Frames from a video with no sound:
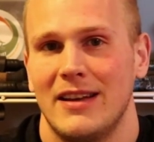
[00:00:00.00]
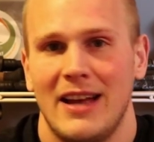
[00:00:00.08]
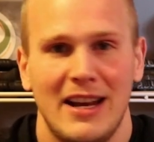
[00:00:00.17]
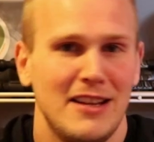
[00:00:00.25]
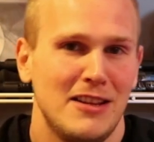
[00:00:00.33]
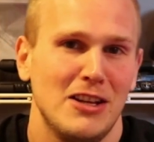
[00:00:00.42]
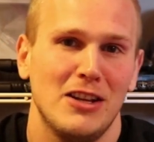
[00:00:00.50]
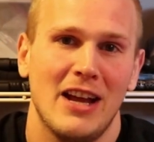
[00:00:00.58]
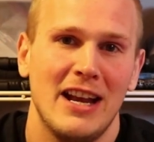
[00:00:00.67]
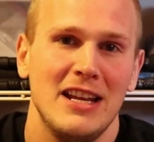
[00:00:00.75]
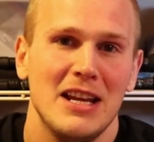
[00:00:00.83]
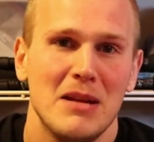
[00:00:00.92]
anything,
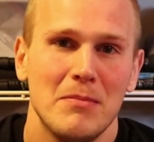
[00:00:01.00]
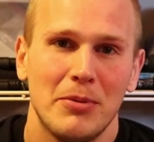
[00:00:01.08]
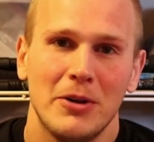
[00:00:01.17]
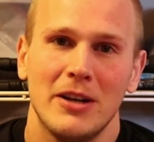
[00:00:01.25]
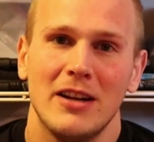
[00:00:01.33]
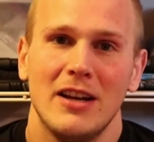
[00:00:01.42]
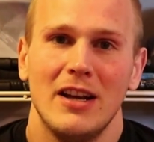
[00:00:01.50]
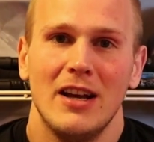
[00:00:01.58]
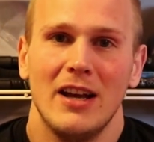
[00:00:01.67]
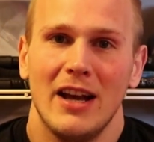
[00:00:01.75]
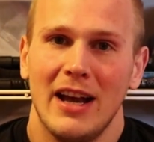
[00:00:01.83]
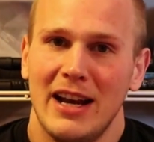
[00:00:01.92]
any input
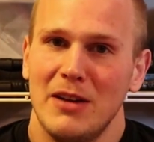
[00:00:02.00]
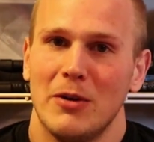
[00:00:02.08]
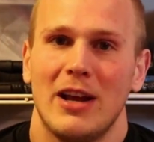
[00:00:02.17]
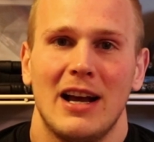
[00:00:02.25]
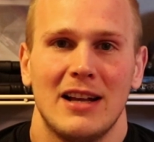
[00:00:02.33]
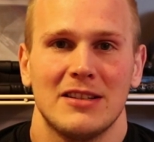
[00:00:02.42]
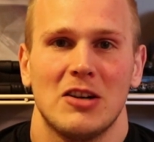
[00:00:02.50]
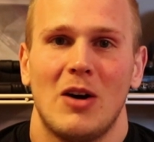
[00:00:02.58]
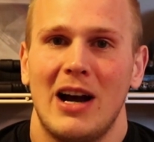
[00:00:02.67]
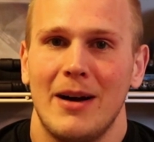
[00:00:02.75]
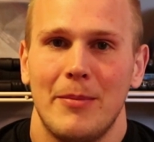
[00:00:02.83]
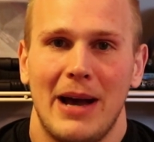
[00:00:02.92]
anyone has in
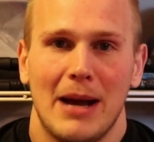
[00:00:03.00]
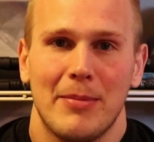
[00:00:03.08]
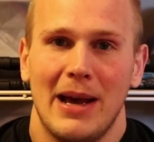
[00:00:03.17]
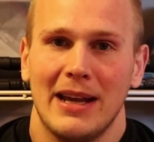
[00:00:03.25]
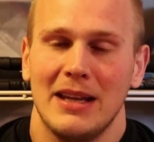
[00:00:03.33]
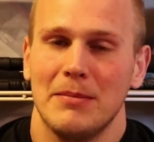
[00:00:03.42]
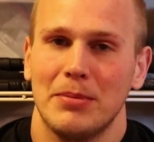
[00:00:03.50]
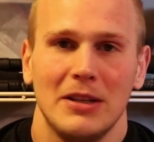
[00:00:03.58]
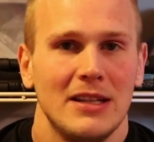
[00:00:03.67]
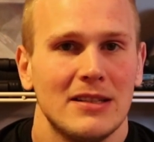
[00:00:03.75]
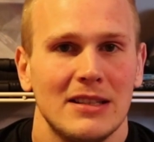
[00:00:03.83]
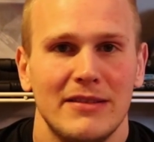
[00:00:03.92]
Ohio backpacking,
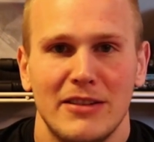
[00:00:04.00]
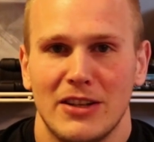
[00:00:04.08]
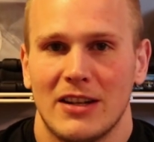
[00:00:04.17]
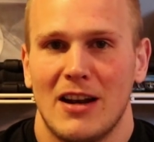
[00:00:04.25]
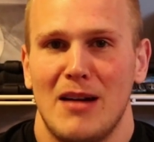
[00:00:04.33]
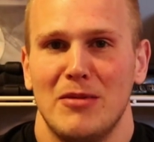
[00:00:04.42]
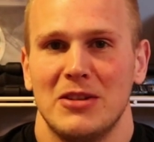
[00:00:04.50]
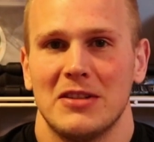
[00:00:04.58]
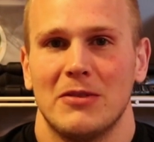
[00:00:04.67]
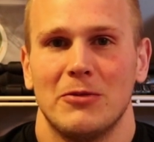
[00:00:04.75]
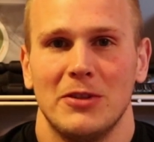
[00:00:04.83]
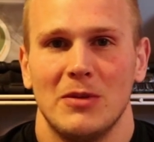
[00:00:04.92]
please leave it in the comments.
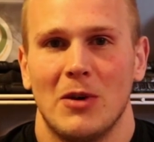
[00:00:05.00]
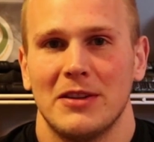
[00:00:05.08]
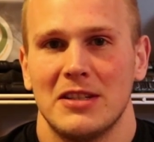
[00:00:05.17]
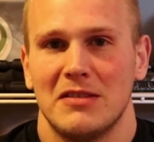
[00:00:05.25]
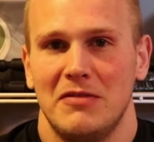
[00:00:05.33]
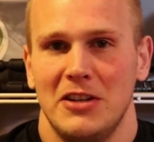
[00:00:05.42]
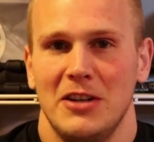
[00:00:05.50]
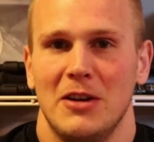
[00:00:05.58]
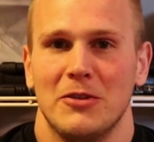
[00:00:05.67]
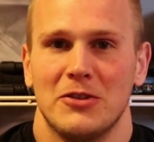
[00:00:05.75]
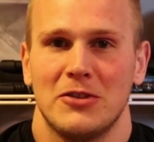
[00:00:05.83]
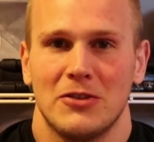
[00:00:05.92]
I really want this
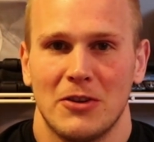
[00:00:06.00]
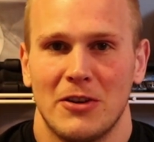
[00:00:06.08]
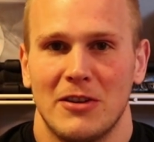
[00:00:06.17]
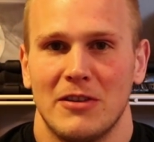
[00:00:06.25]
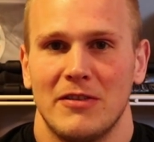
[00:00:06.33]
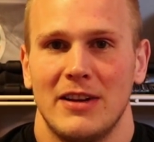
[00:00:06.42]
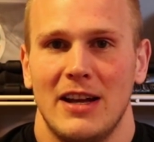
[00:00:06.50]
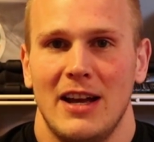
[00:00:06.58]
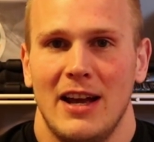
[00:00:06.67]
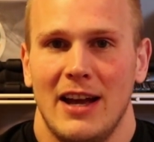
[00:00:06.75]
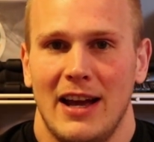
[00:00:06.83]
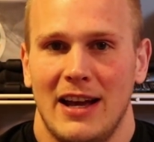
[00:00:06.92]
video to serve
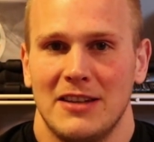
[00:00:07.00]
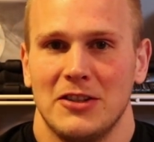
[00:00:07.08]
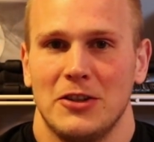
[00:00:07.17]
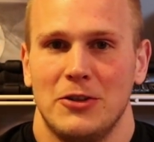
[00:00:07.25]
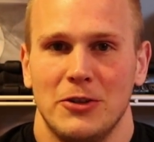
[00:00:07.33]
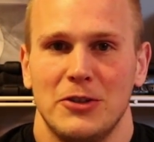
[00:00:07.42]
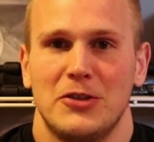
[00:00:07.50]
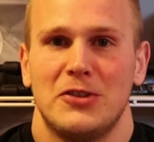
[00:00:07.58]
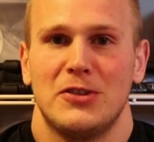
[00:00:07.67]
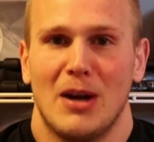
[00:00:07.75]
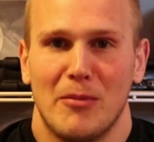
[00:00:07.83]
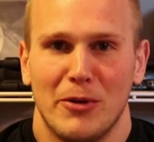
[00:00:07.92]
as a good
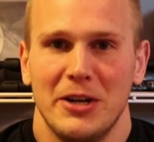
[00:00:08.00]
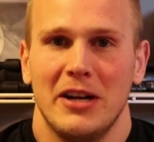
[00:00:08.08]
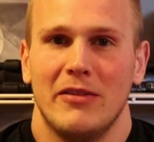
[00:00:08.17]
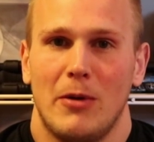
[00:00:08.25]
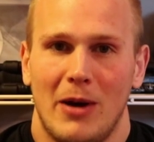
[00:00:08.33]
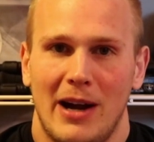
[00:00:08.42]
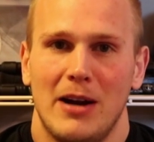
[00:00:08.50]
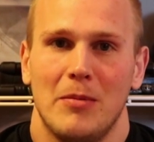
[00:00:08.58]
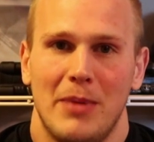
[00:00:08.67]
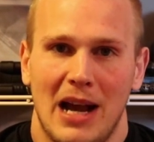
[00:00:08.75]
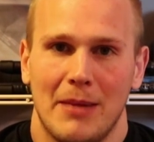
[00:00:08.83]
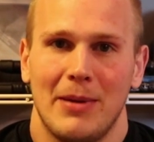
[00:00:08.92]
summary of Ohio
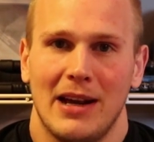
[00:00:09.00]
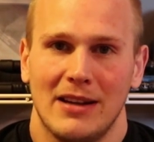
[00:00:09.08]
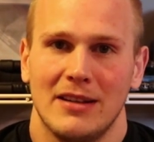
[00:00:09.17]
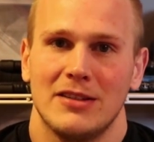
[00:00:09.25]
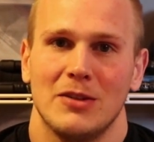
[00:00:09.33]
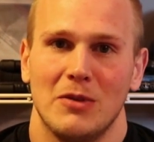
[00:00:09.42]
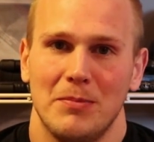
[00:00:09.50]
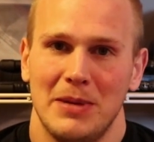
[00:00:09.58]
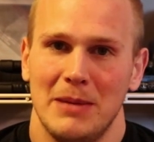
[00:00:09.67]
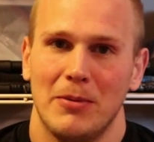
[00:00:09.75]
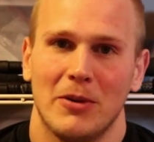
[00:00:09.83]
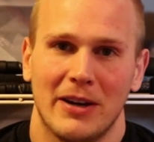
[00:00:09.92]
backpacking, so when
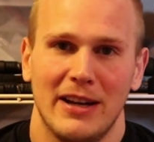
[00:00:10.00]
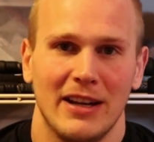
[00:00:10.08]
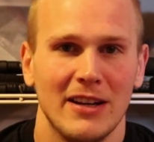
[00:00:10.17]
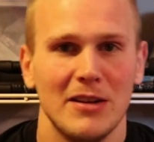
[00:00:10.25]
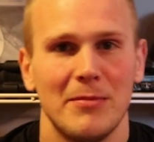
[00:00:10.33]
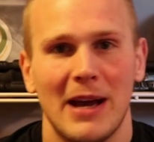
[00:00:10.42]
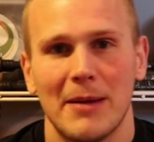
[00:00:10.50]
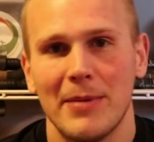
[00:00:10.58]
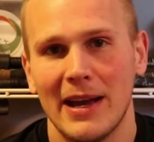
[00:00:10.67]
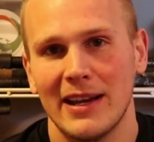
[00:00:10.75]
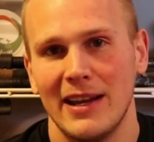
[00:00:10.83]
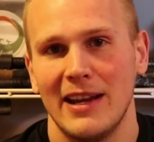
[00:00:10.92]
people are getting into
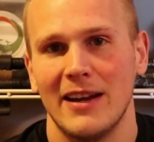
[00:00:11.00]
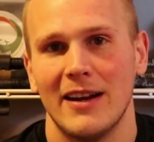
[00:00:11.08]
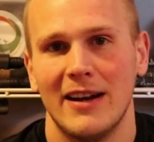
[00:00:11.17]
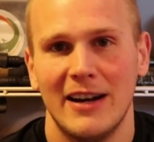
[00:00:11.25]
backpacking